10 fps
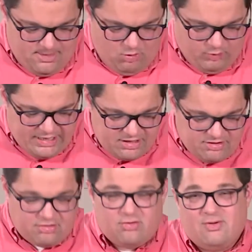We
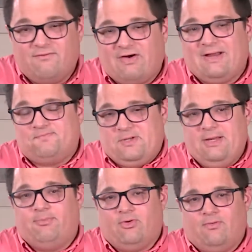exist to invite
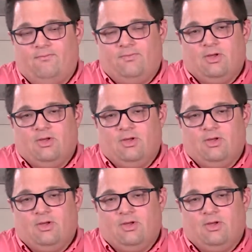people